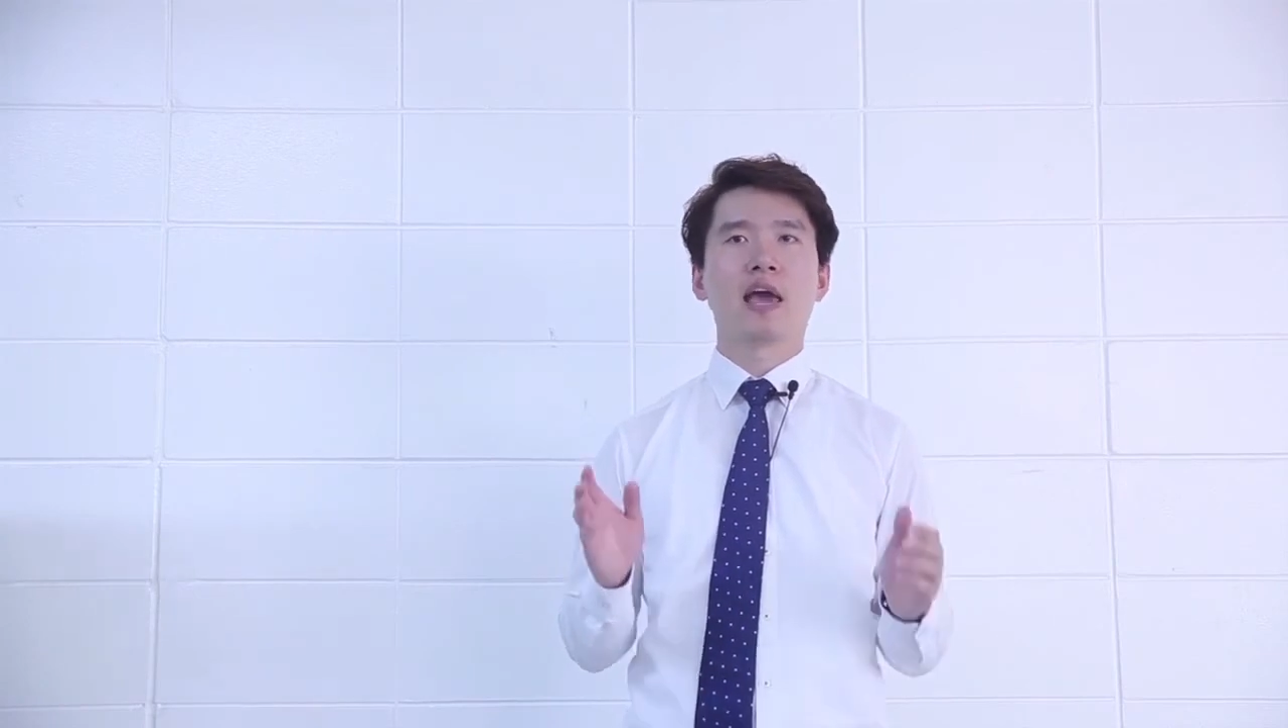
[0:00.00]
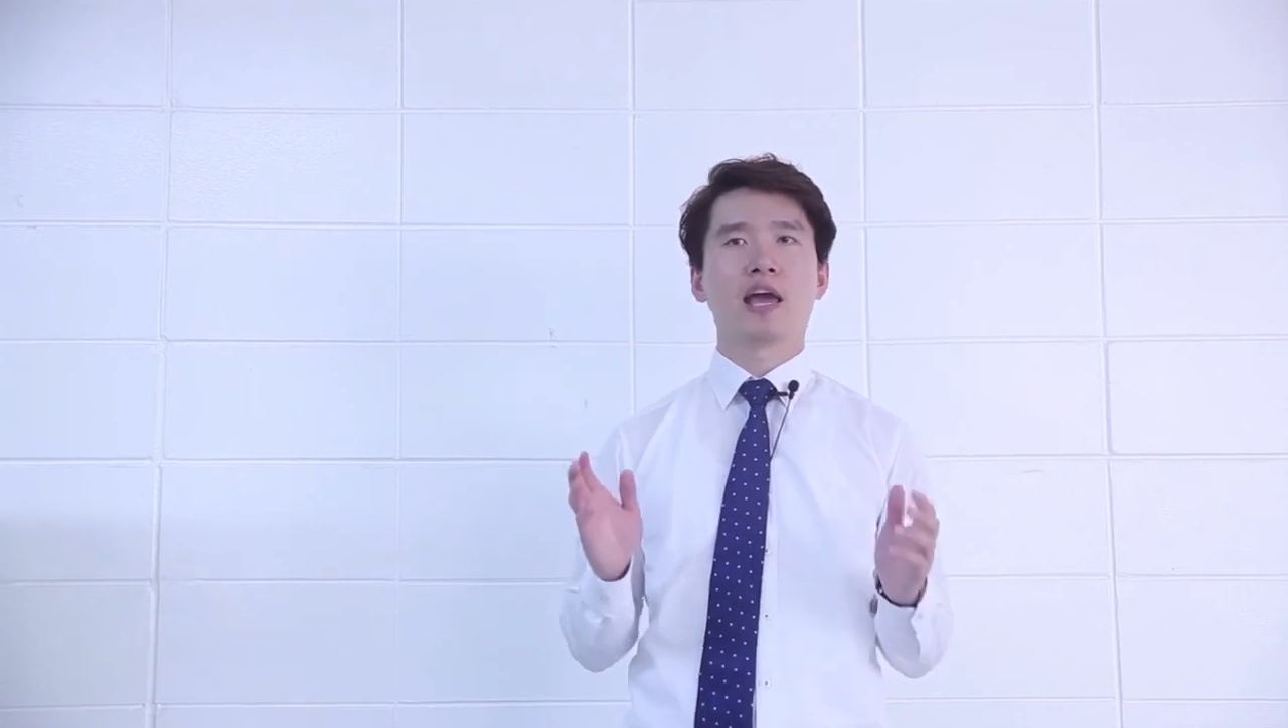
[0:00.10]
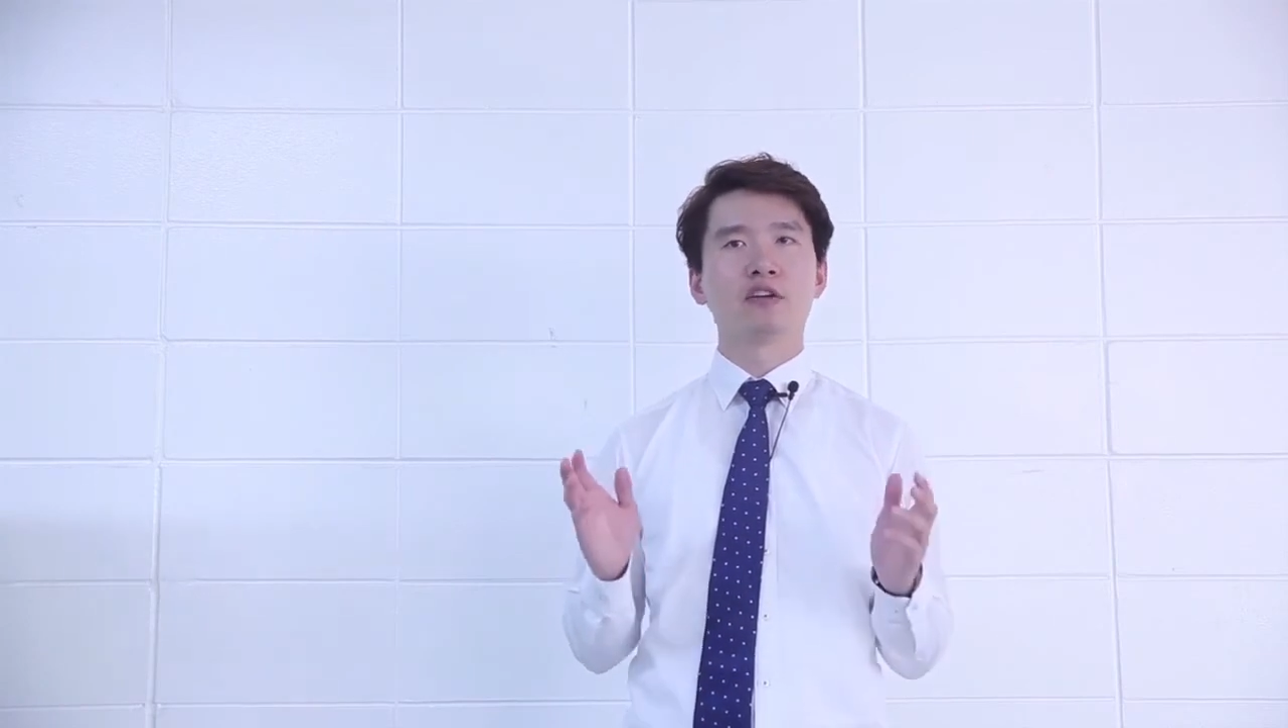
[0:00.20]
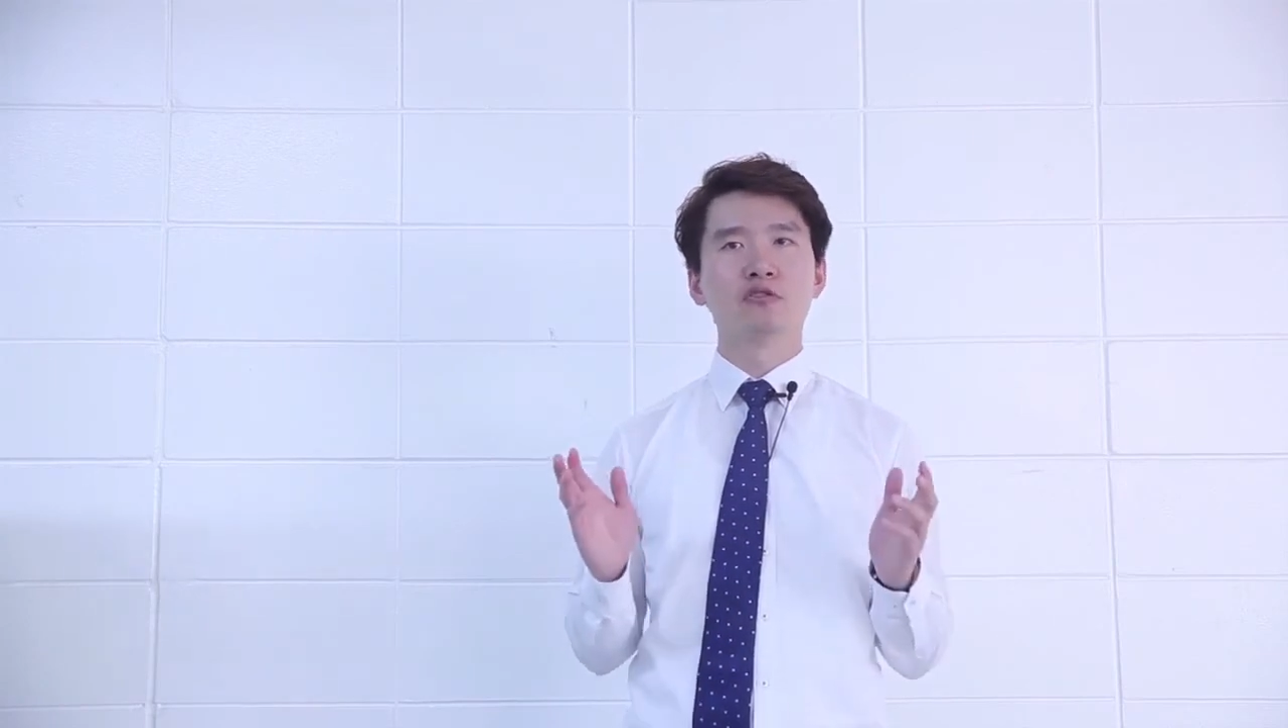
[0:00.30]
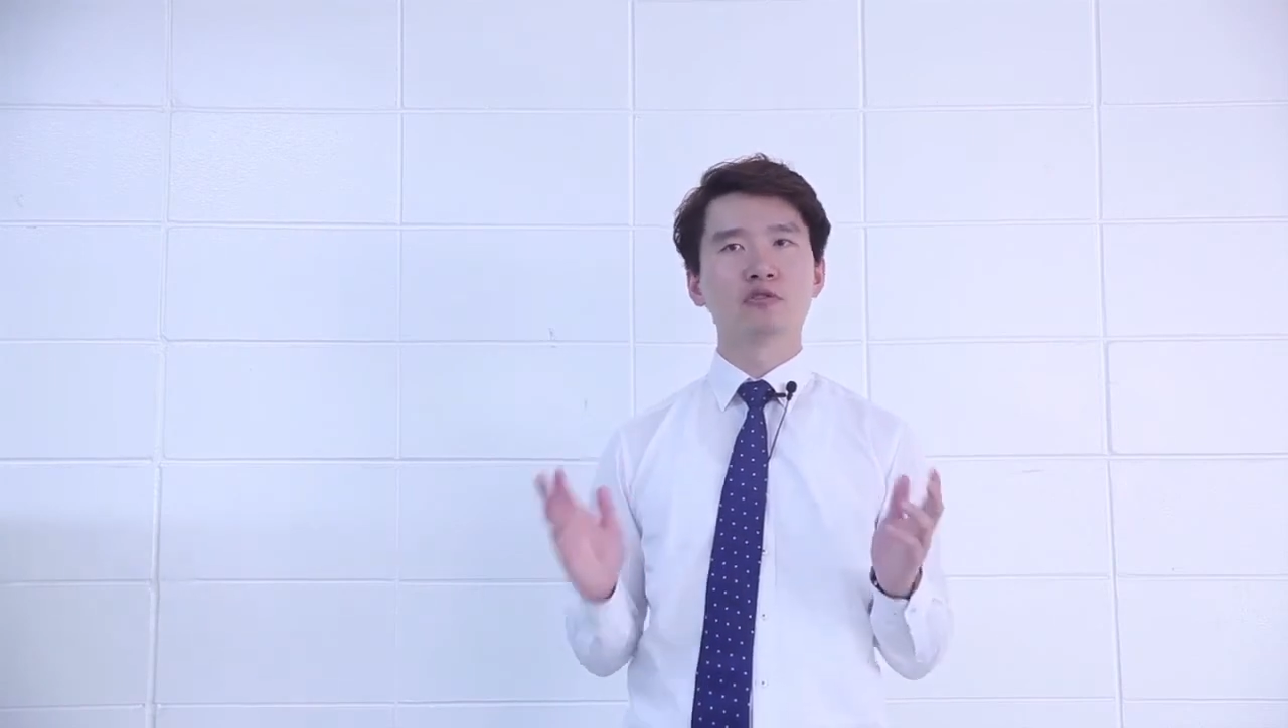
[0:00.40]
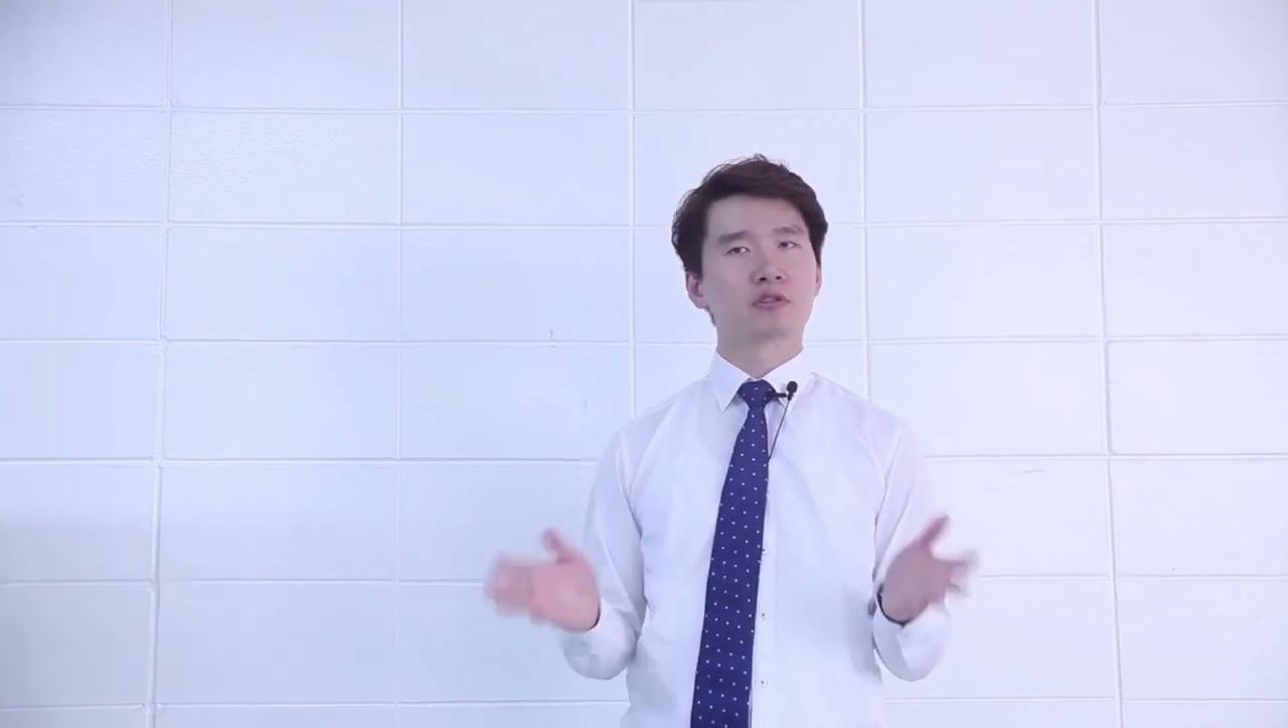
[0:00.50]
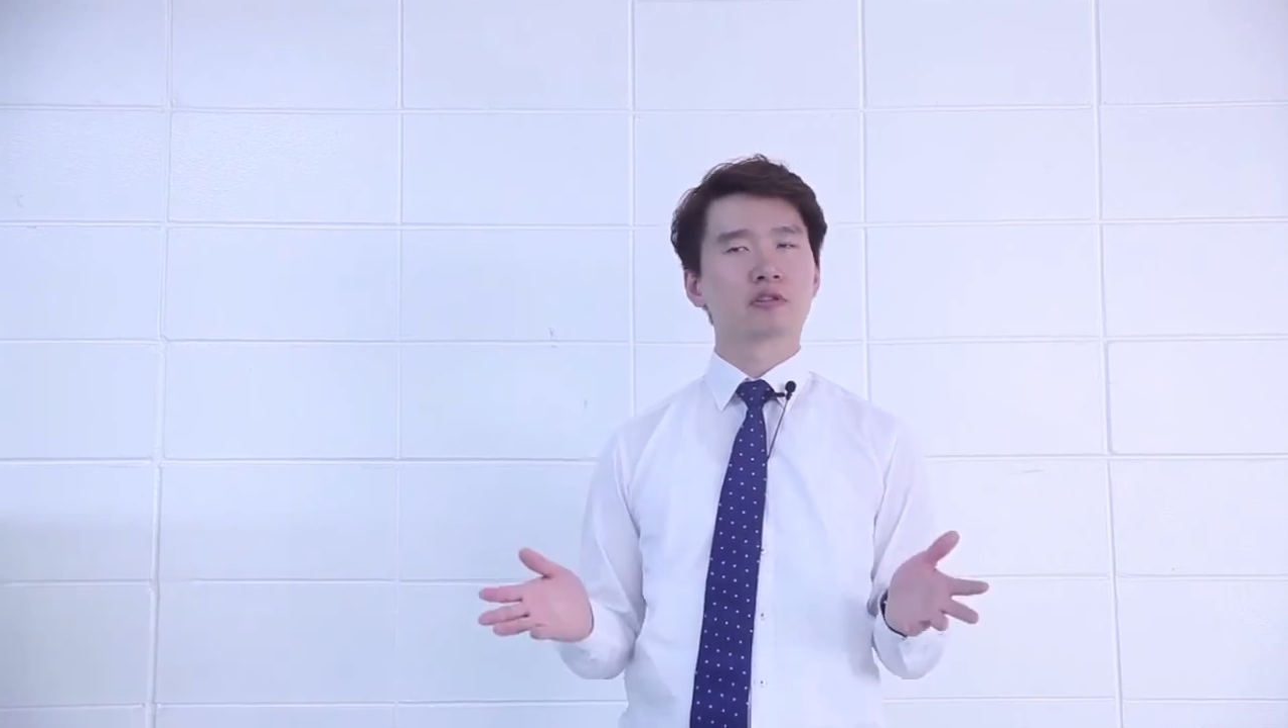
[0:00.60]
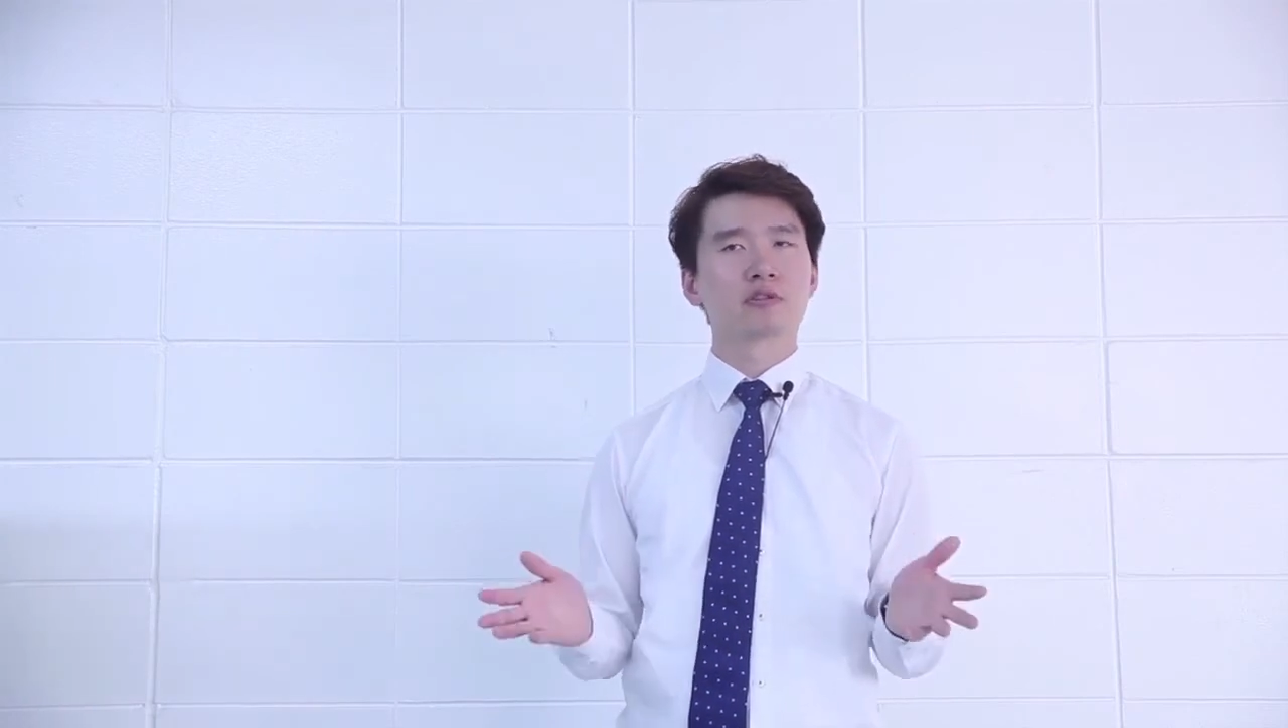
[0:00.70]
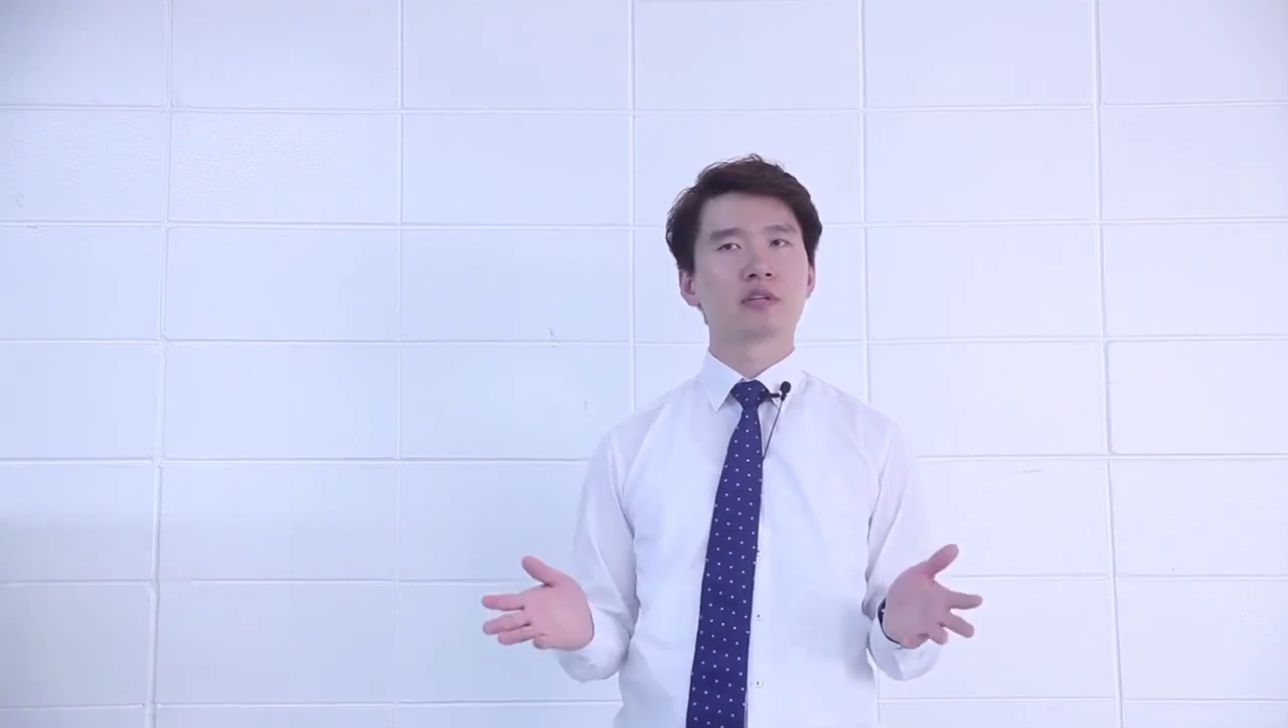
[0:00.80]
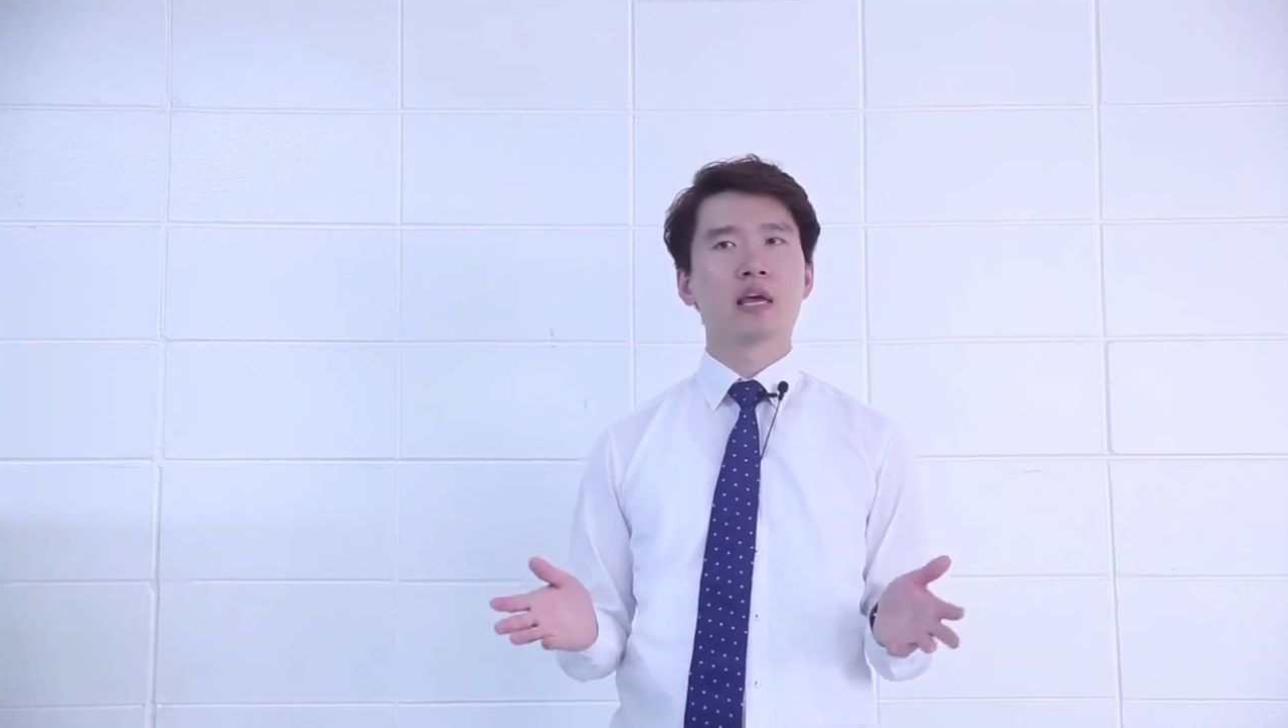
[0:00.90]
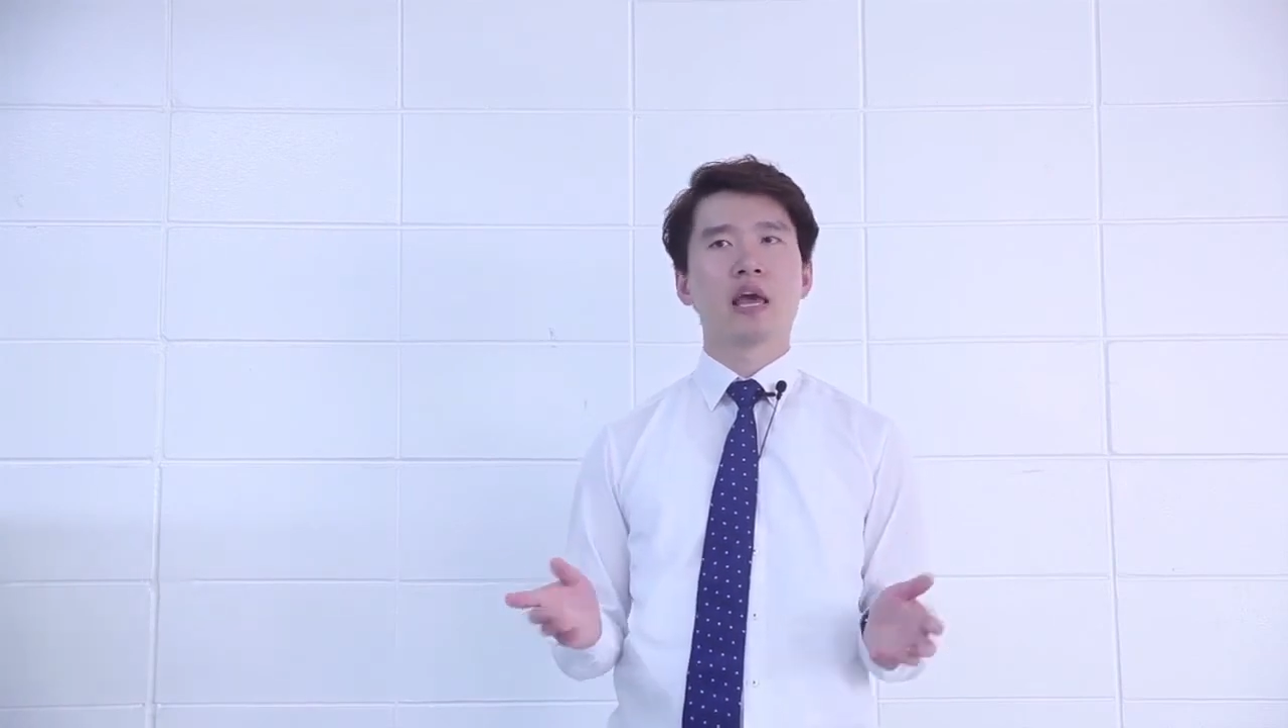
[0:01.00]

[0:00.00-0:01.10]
and users,